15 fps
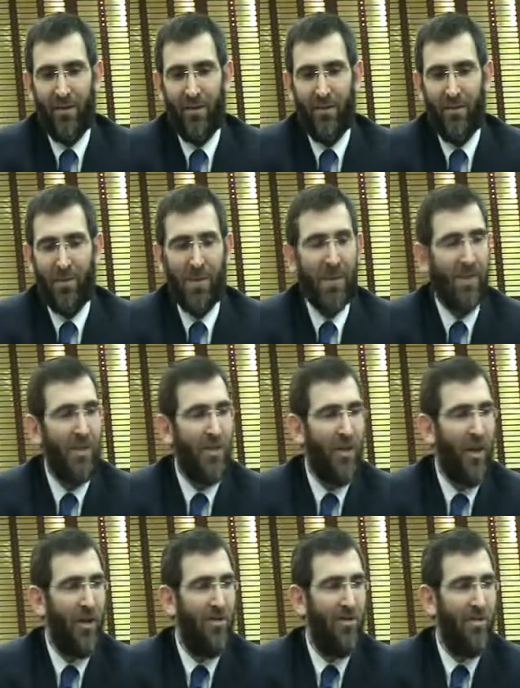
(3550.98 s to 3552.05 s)
The Mesilas
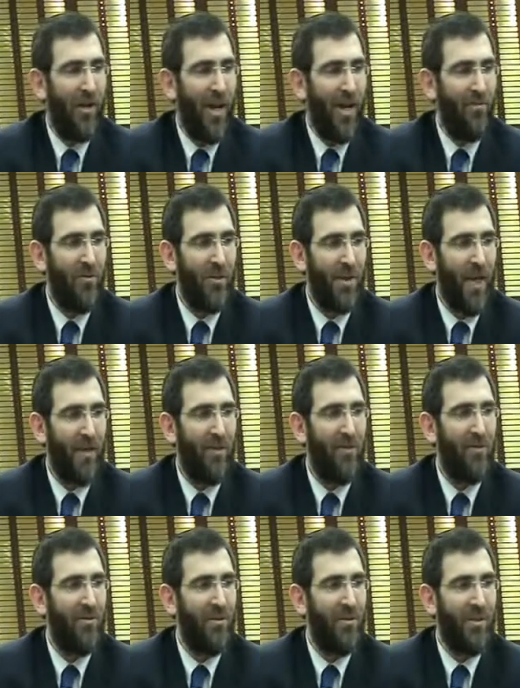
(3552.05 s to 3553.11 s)
Yesharim of Chaim
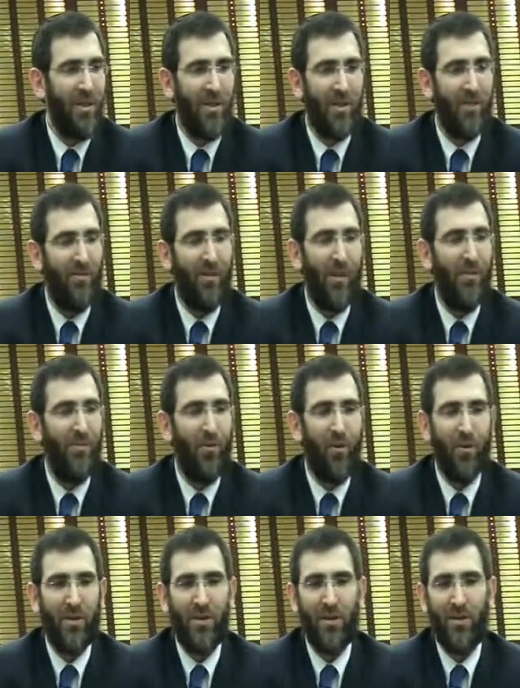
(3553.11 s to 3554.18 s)
Luzzatto teaches a very
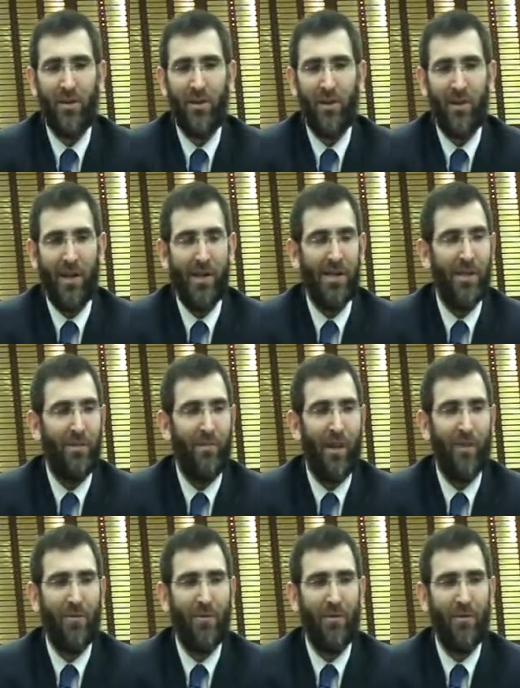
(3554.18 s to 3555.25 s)
important lesson
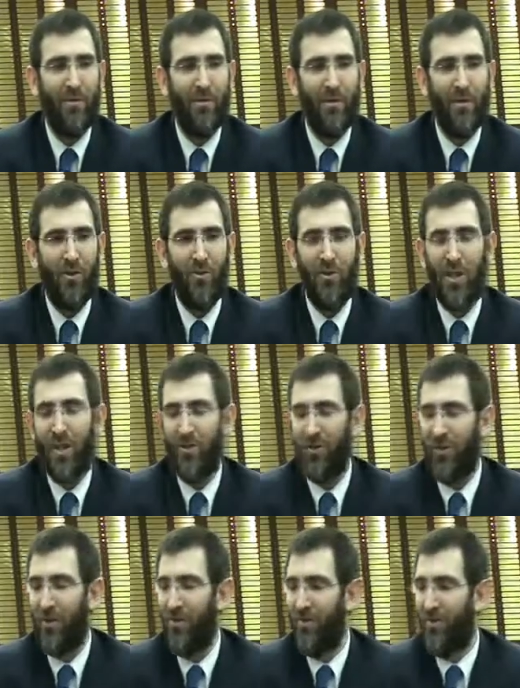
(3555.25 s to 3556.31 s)
about human
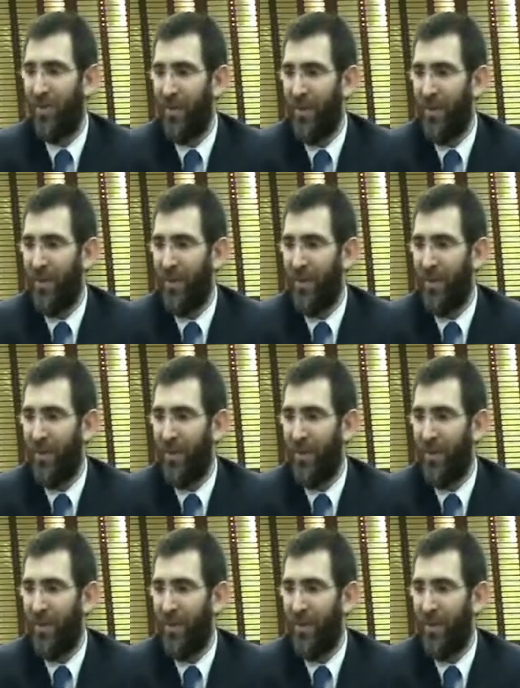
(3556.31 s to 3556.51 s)
nature